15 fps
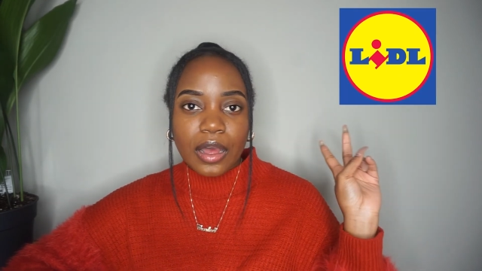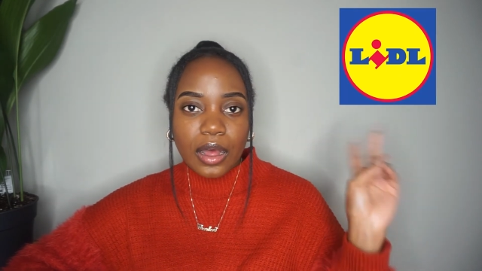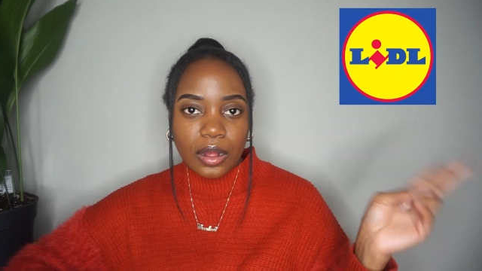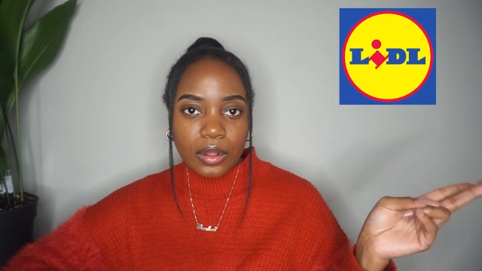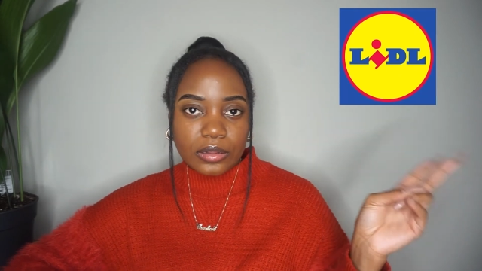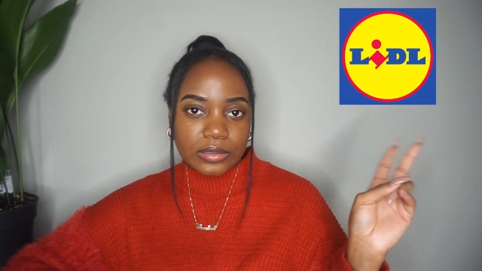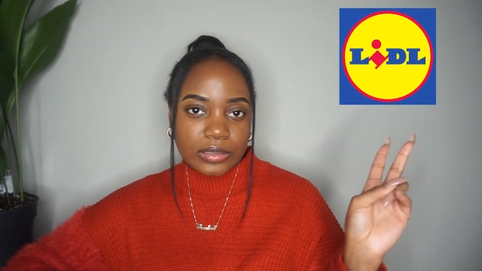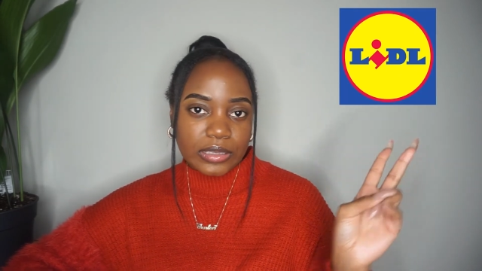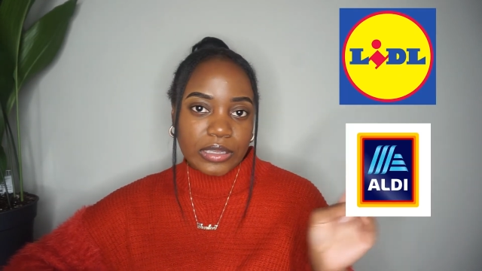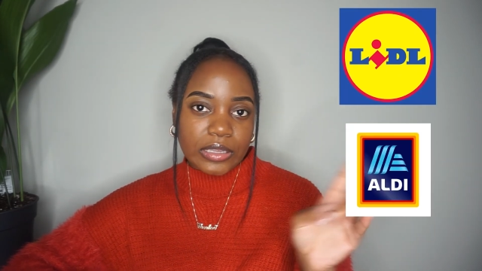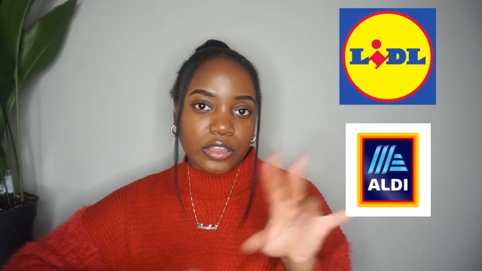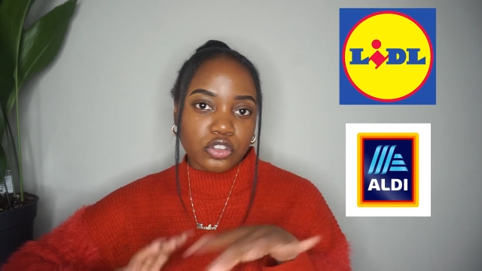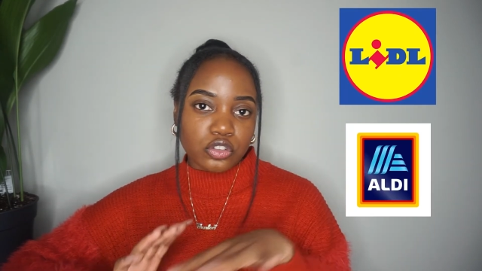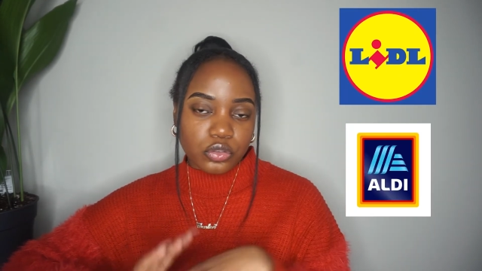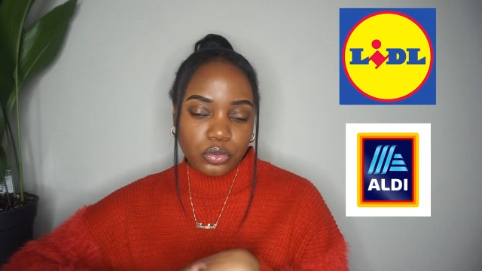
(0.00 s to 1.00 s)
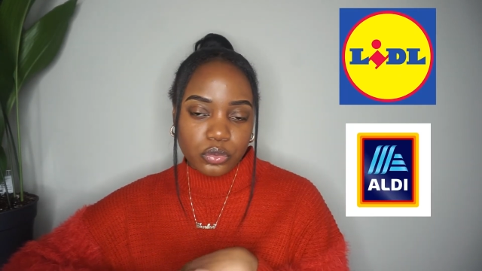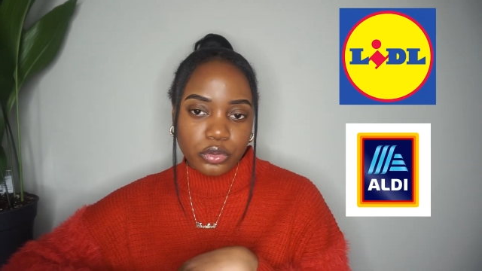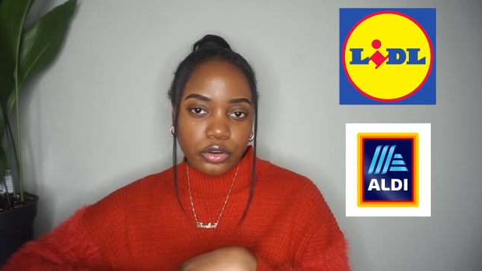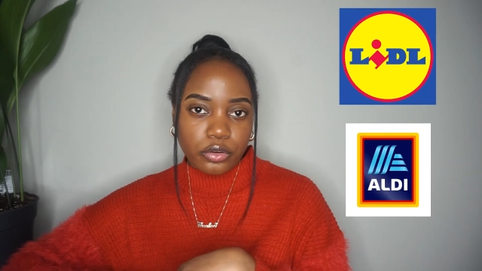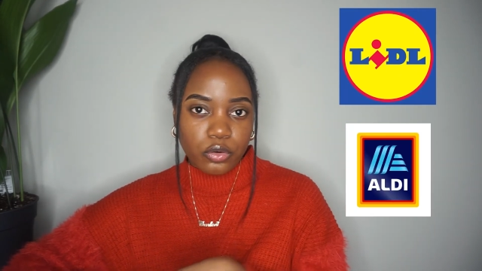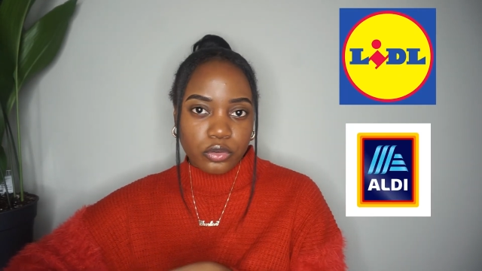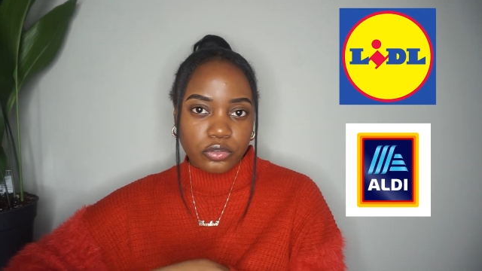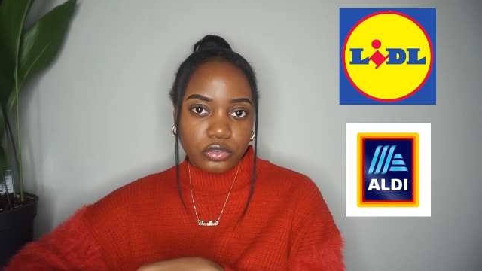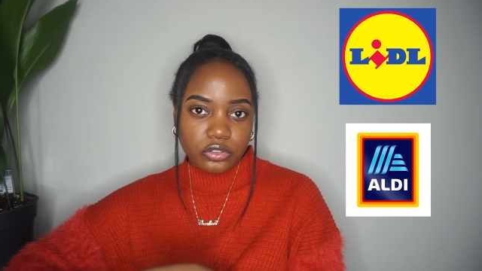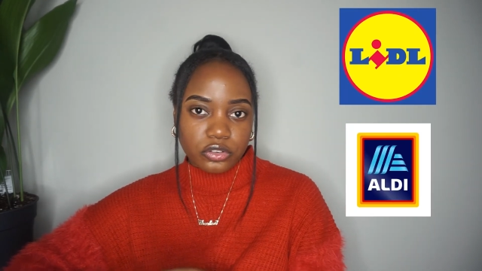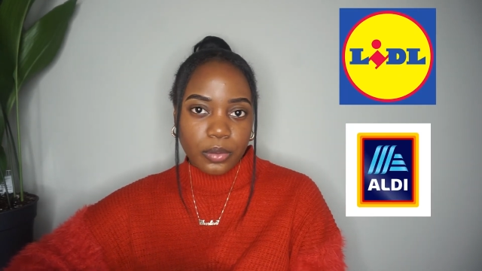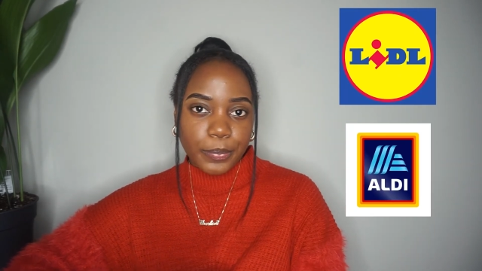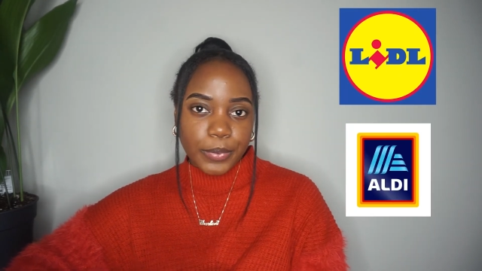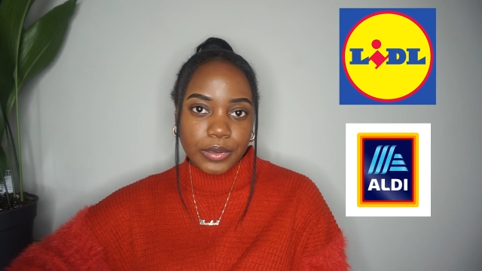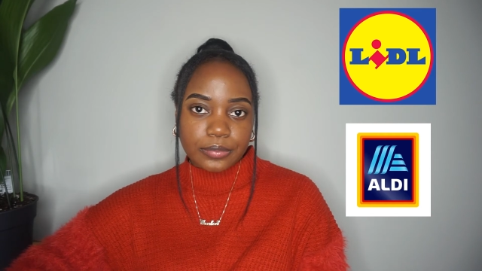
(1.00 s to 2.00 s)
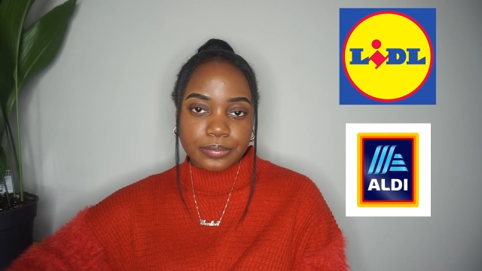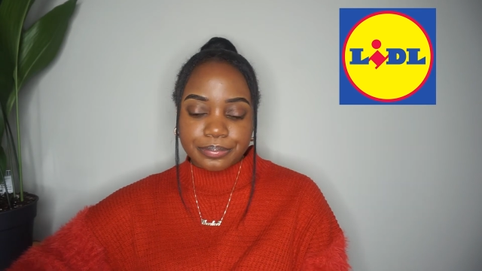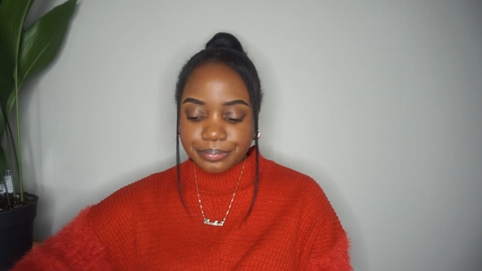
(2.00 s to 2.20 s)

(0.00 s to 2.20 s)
Aldi to do your grocery shopping.